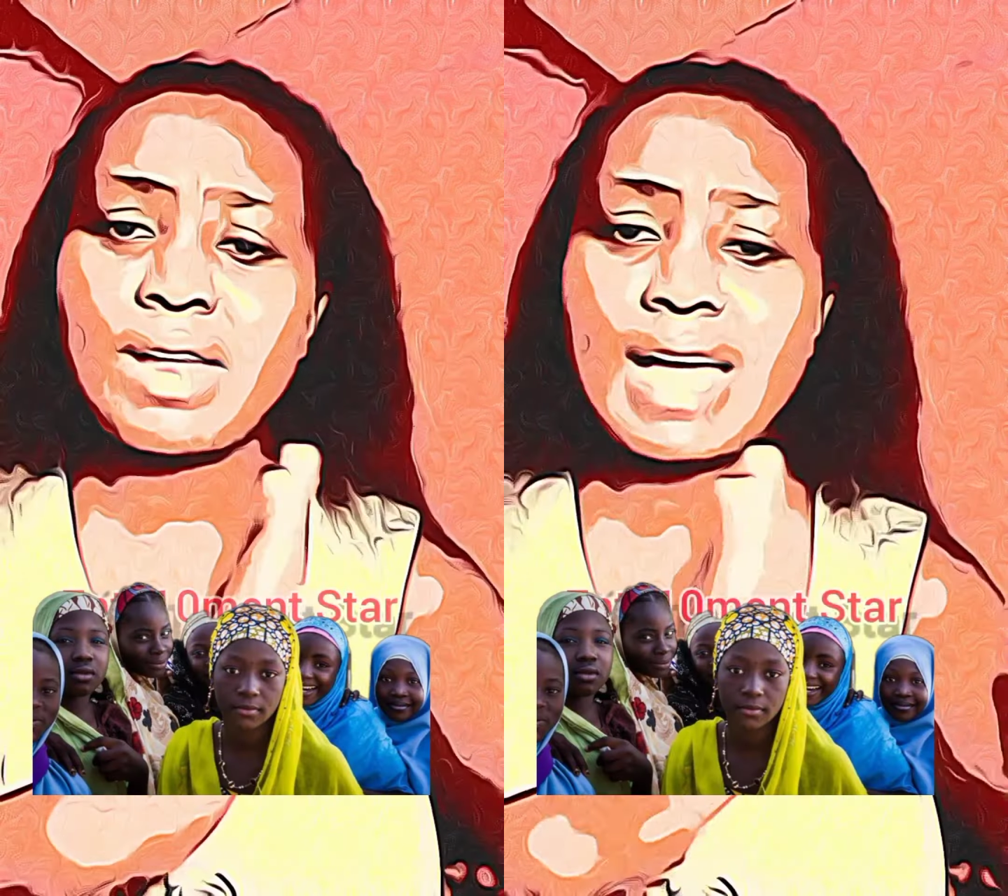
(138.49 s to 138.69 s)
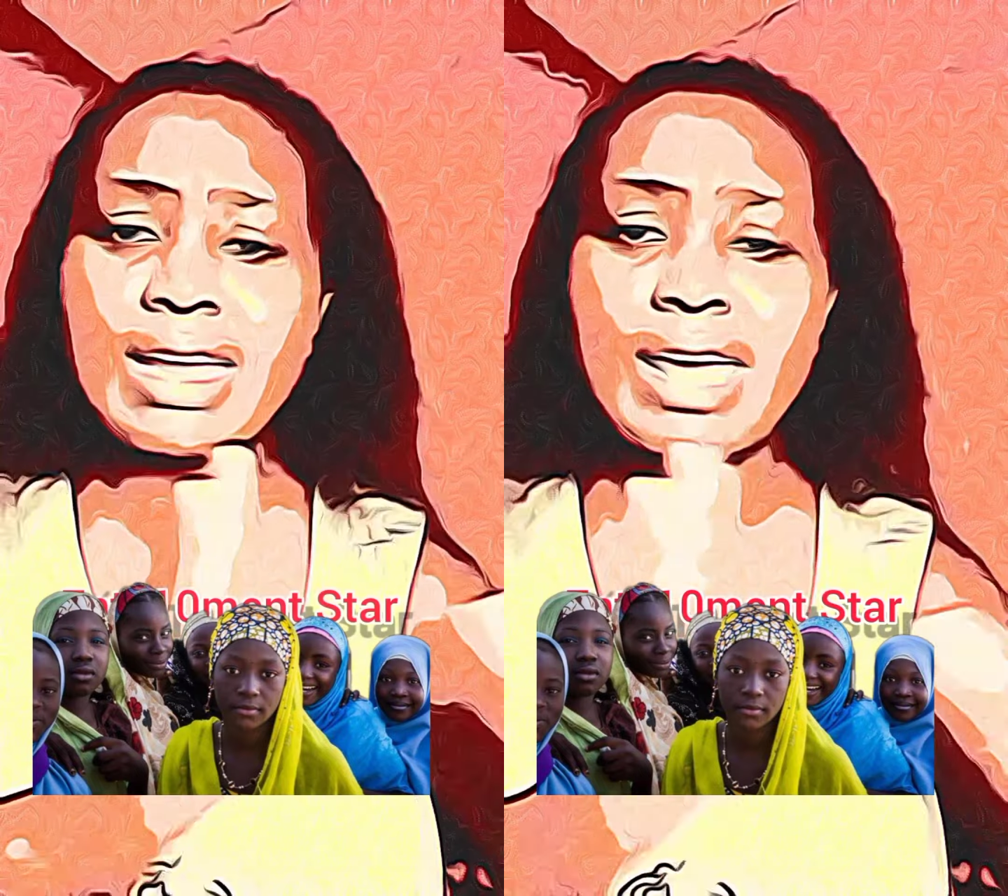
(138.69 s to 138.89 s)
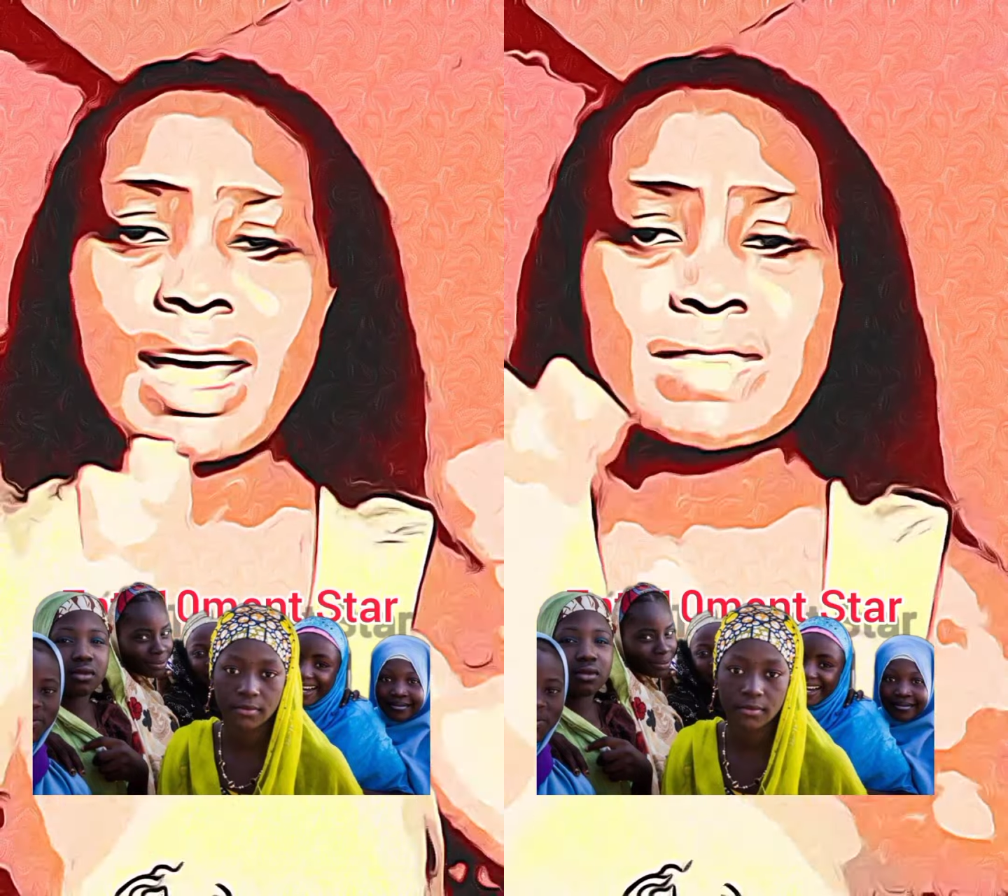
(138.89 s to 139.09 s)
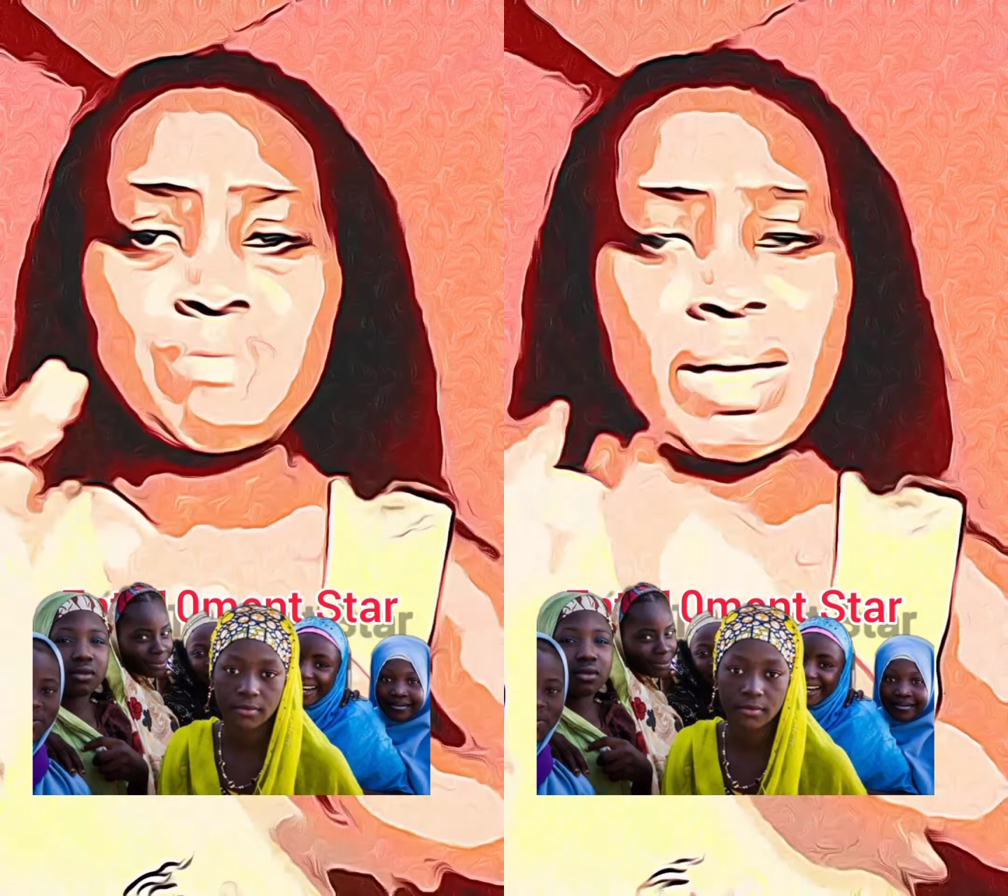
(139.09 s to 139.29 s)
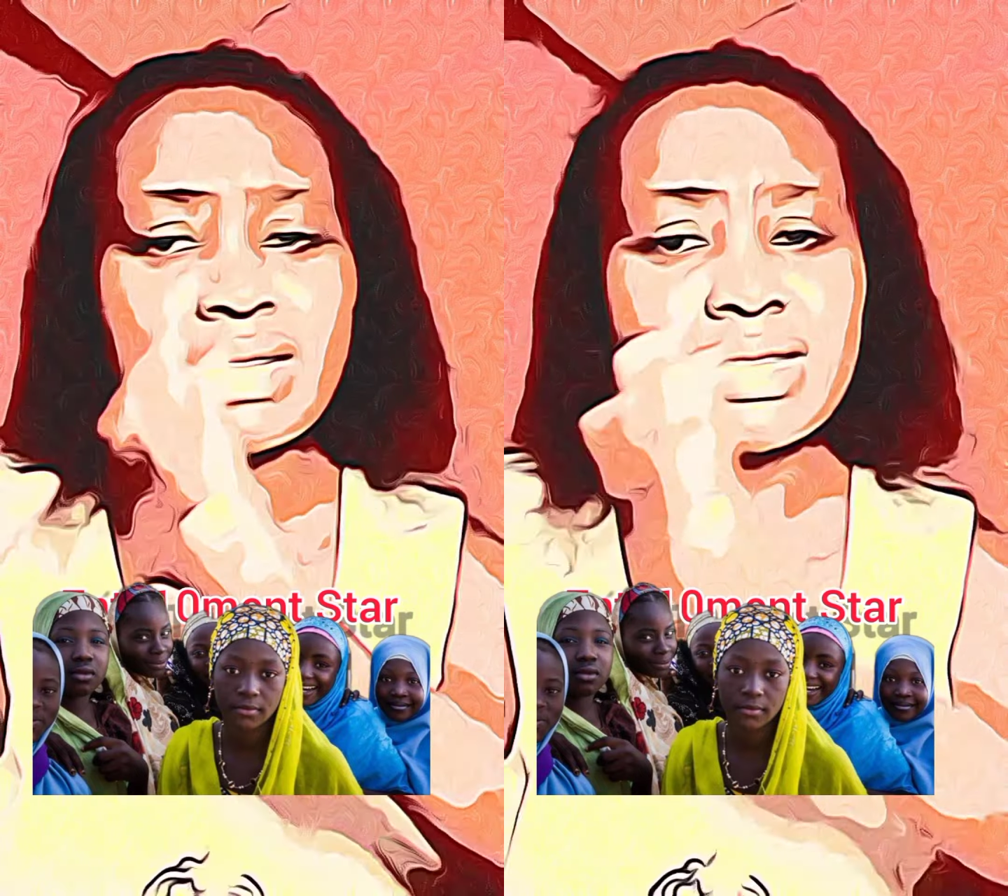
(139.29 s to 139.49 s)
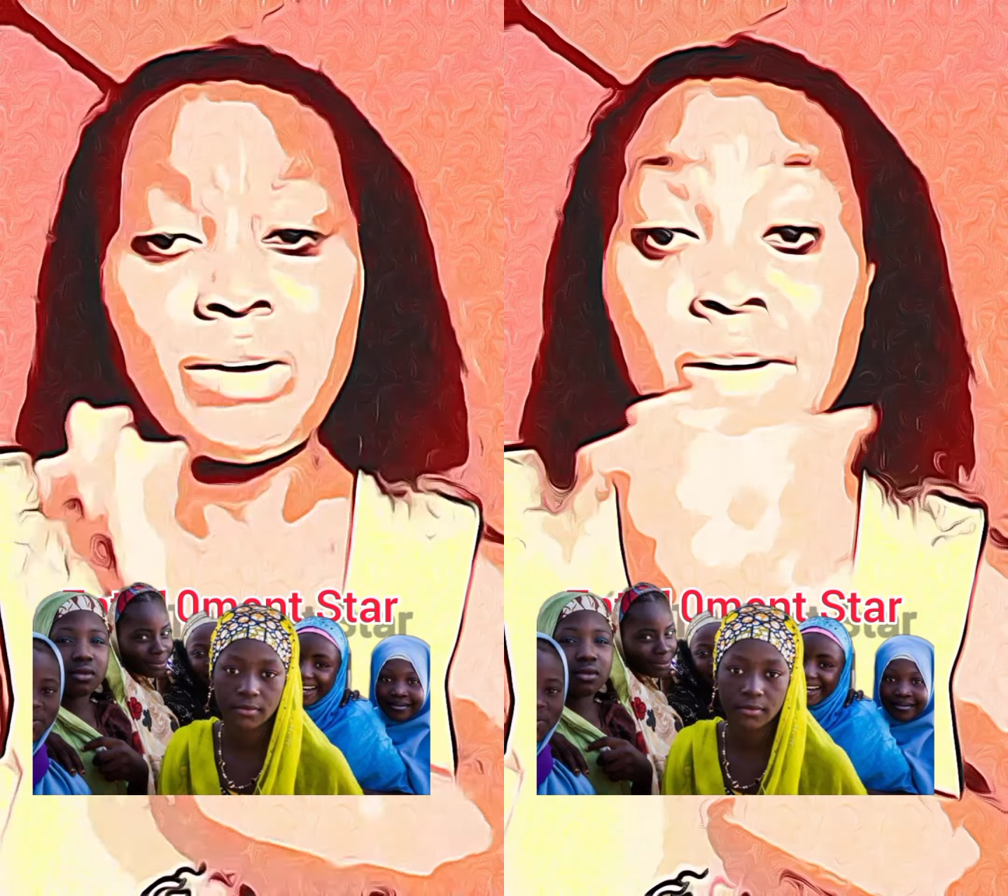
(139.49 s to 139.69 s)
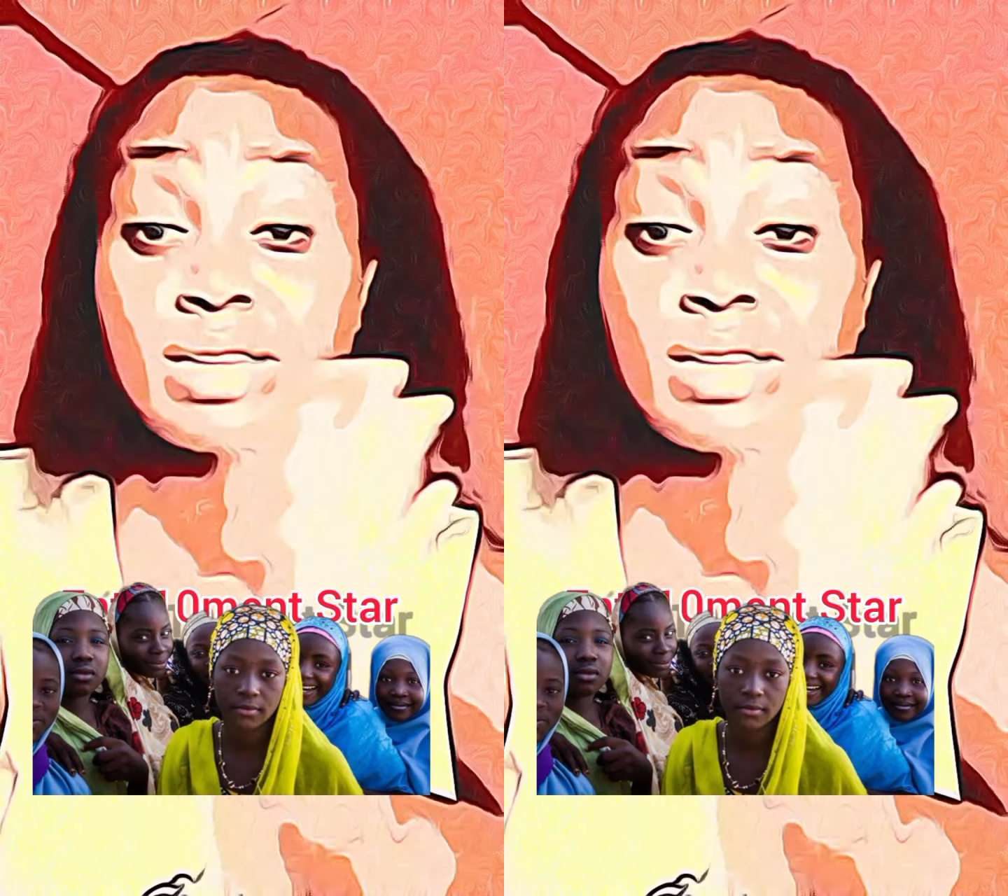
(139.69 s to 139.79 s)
Fulani headsmen,